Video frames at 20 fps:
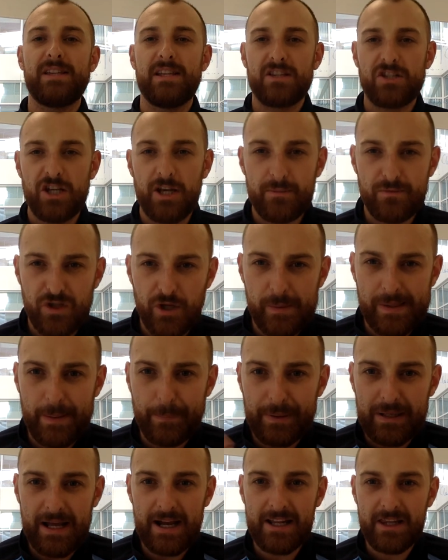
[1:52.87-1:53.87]
in Term 2 and
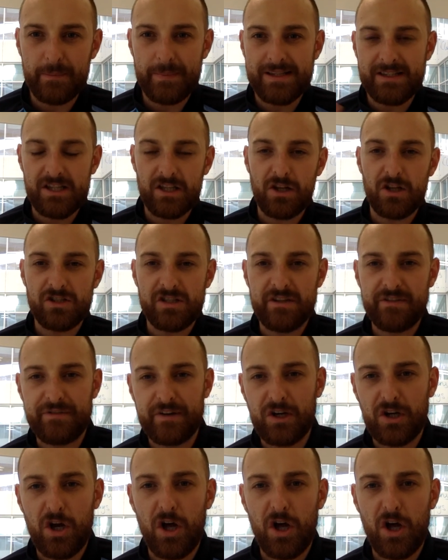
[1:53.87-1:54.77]
applying them into lots of different